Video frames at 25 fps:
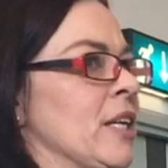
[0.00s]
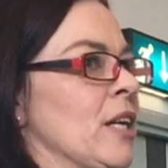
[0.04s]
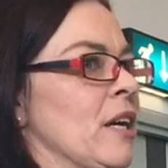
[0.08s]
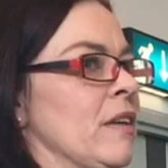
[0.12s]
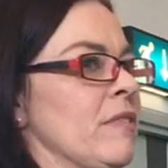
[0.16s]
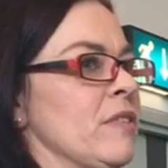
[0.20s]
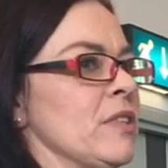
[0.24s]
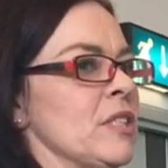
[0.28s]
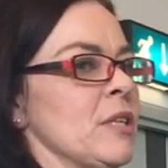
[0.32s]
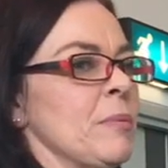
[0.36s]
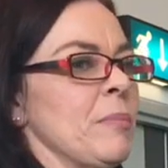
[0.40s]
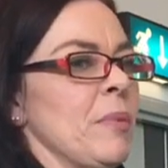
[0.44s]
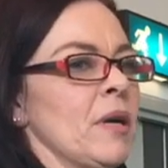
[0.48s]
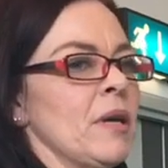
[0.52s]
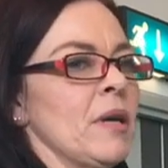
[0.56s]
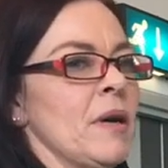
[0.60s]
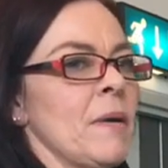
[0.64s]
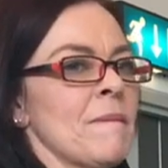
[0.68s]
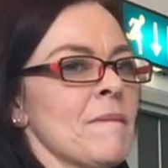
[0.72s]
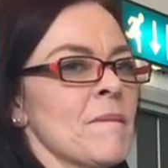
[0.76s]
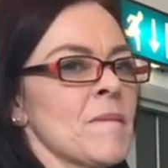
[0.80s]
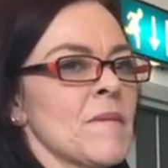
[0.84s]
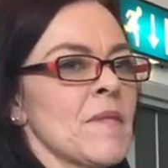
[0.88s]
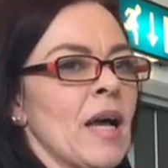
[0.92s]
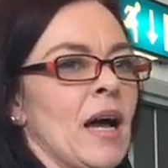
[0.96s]
nervous about
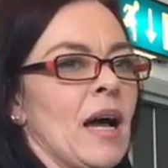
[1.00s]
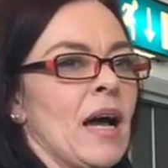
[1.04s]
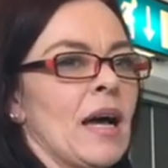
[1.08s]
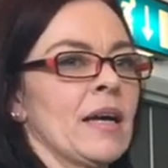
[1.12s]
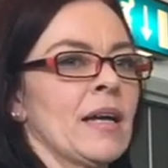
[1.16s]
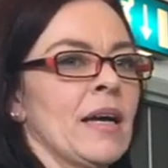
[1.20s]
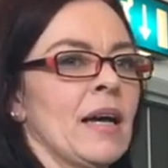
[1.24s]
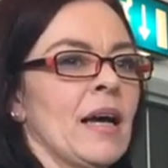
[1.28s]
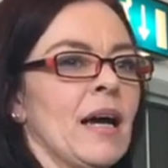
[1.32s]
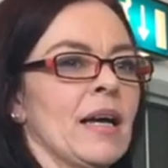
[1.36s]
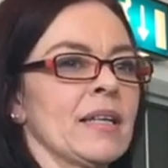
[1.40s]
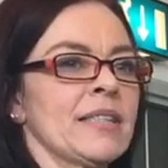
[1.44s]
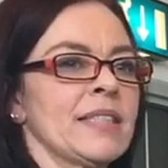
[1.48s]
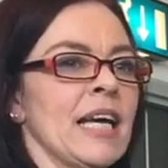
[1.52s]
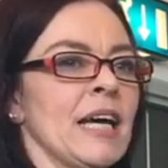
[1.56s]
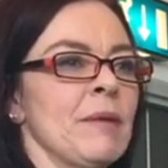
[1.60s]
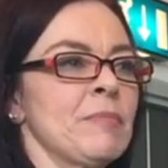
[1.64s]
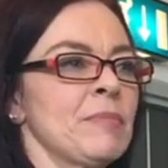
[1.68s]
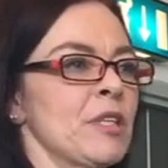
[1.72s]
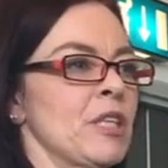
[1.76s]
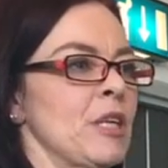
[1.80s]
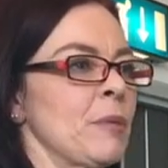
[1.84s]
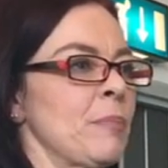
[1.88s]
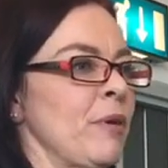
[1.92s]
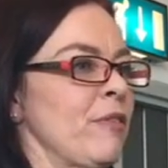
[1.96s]
it. And I
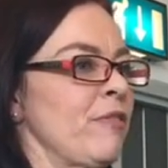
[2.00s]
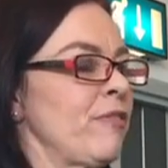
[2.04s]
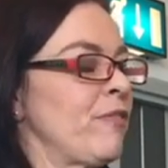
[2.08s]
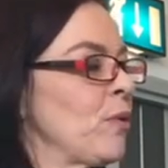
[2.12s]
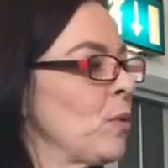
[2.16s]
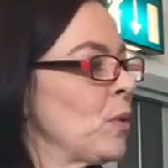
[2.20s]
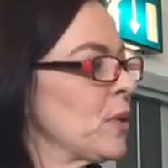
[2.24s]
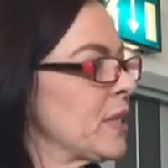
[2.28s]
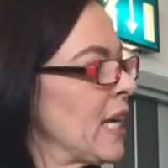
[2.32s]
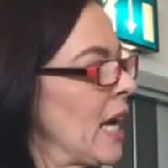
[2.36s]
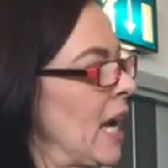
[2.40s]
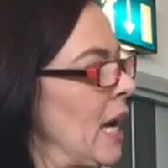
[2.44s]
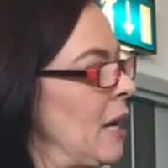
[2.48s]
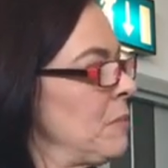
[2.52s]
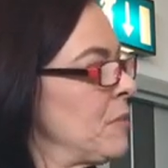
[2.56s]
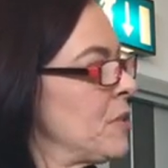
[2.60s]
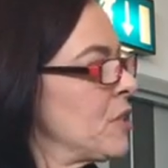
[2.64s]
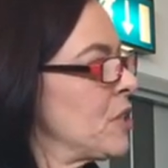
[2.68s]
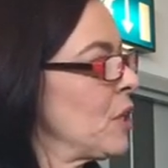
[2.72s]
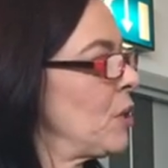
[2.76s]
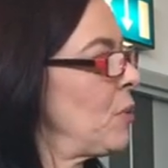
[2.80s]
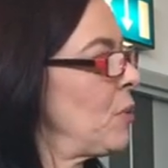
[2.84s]
attempted about four times to